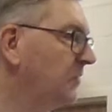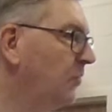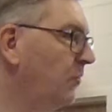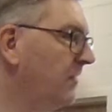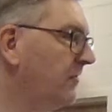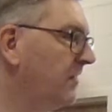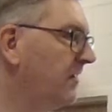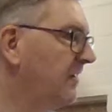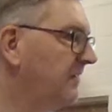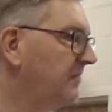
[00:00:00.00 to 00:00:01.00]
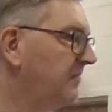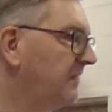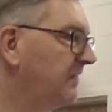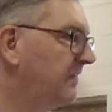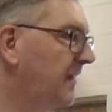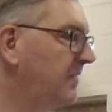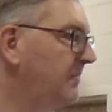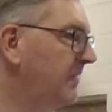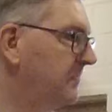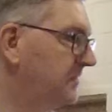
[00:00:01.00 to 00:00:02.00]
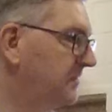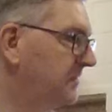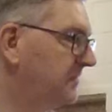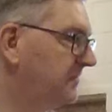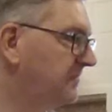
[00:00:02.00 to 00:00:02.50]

Or were there other family members?